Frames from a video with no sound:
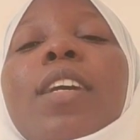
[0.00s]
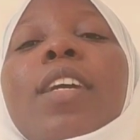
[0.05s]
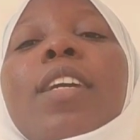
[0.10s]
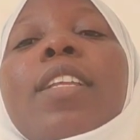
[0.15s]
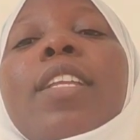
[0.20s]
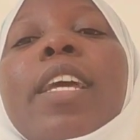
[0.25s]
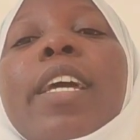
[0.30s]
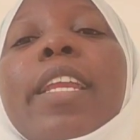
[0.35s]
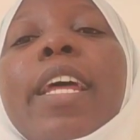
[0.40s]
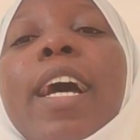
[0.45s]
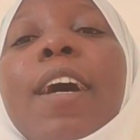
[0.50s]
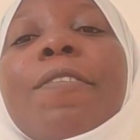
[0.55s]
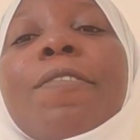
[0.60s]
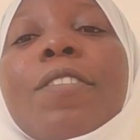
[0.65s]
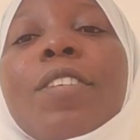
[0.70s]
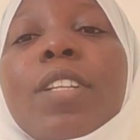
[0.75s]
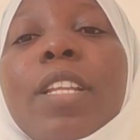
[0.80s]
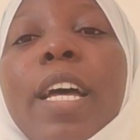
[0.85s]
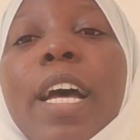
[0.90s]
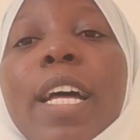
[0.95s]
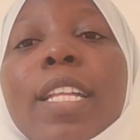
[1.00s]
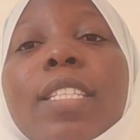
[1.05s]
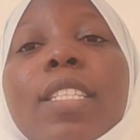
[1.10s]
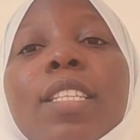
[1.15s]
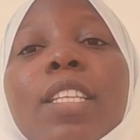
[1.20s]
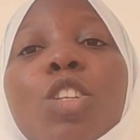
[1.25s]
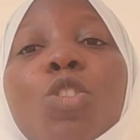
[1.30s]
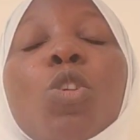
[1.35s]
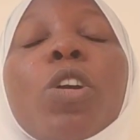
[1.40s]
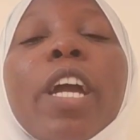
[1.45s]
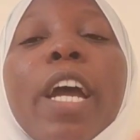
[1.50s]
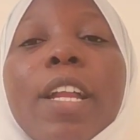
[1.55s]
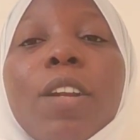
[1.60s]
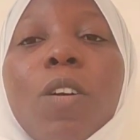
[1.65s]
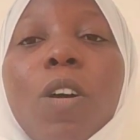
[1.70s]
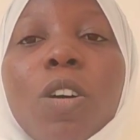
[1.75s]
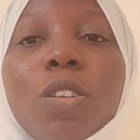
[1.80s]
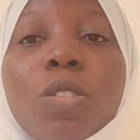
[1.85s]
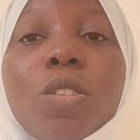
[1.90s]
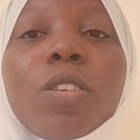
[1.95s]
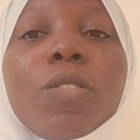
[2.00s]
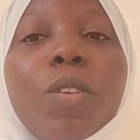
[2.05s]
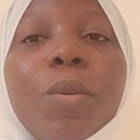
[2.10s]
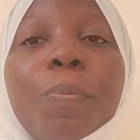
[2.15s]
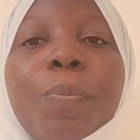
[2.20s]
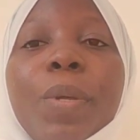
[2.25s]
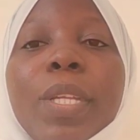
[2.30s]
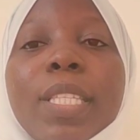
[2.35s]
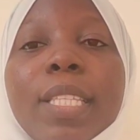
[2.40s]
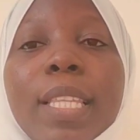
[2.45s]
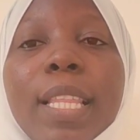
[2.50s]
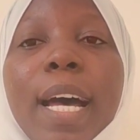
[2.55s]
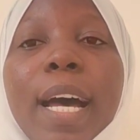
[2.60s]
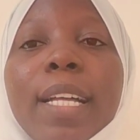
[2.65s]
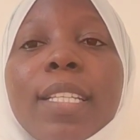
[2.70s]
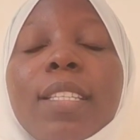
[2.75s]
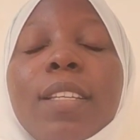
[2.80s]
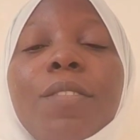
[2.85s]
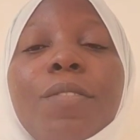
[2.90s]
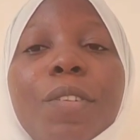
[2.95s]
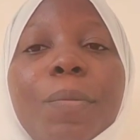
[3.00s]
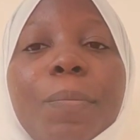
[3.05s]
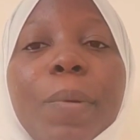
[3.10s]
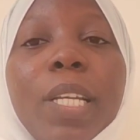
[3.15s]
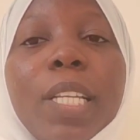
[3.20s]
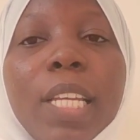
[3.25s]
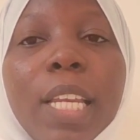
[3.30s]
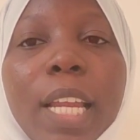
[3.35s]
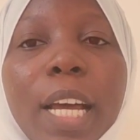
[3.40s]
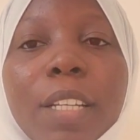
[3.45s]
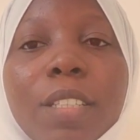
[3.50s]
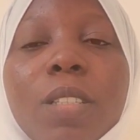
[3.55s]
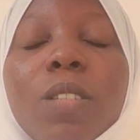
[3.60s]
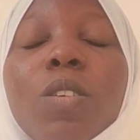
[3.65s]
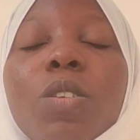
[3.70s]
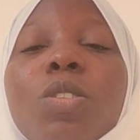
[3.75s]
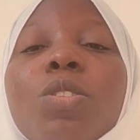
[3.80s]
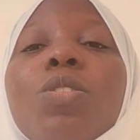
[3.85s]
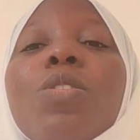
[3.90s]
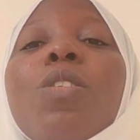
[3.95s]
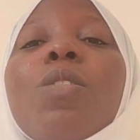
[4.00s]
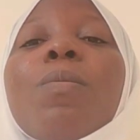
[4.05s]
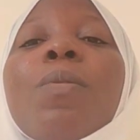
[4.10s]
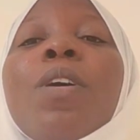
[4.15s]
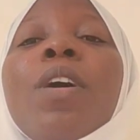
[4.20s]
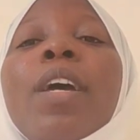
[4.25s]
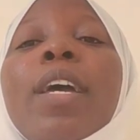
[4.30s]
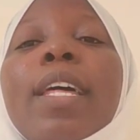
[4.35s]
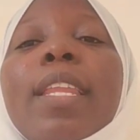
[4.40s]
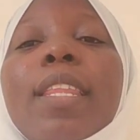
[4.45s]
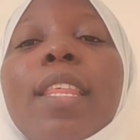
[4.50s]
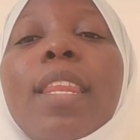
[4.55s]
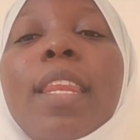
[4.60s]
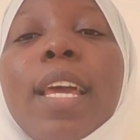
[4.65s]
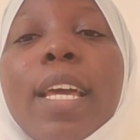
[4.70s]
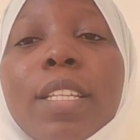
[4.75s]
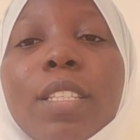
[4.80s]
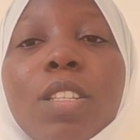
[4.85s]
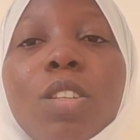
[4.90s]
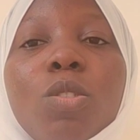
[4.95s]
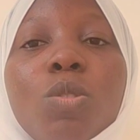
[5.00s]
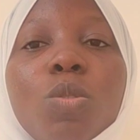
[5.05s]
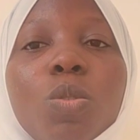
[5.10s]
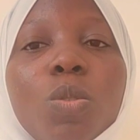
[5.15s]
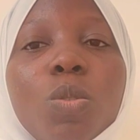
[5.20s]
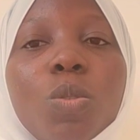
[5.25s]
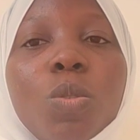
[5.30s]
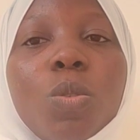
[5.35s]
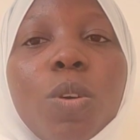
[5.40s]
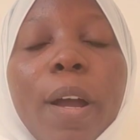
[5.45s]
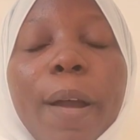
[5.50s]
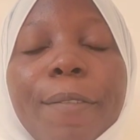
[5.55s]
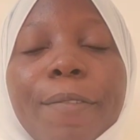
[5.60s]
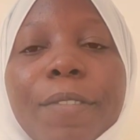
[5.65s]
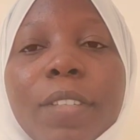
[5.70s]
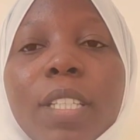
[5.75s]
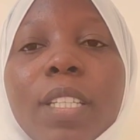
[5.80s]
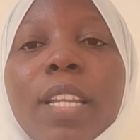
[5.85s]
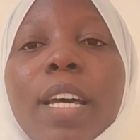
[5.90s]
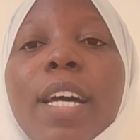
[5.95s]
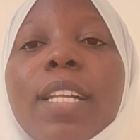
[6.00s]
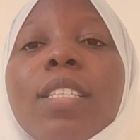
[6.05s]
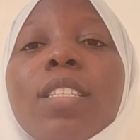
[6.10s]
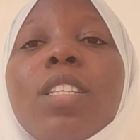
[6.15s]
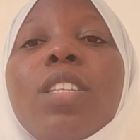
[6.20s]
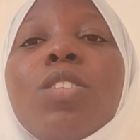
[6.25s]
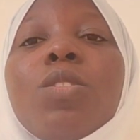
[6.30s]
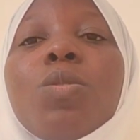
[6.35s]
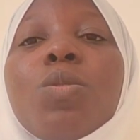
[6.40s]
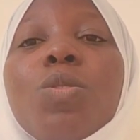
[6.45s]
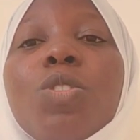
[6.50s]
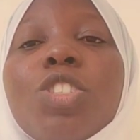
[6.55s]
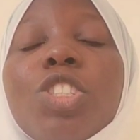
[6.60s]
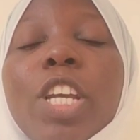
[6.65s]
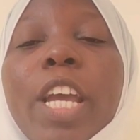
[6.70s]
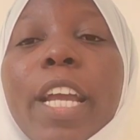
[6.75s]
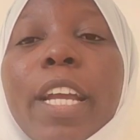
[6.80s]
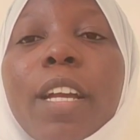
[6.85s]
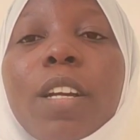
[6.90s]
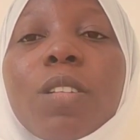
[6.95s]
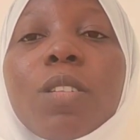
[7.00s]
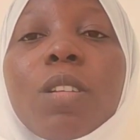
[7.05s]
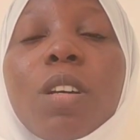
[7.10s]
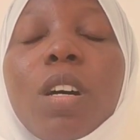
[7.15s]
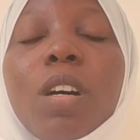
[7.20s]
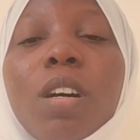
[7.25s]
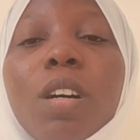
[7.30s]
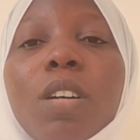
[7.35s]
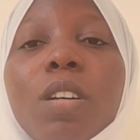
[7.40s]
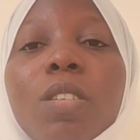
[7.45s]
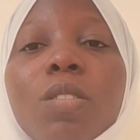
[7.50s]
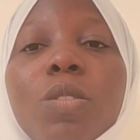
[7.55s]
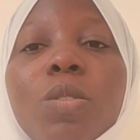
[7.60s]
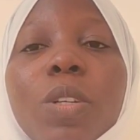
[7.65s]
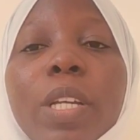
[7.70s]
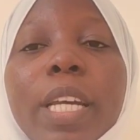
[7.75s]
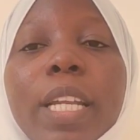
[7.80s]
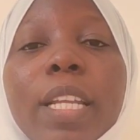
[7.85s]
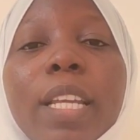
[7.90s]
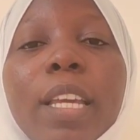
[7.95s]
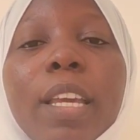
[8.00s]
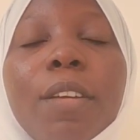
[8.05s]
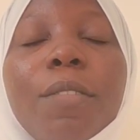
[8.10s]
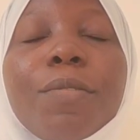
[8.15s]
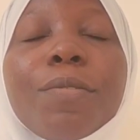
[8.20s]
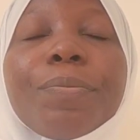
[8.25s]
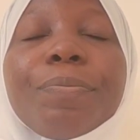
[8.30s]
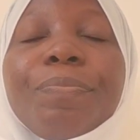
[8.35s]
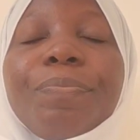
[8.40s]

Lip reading: Then after that, you can also repeat that if the bleeding has not stopped. The next thing to do after that is to check, you can give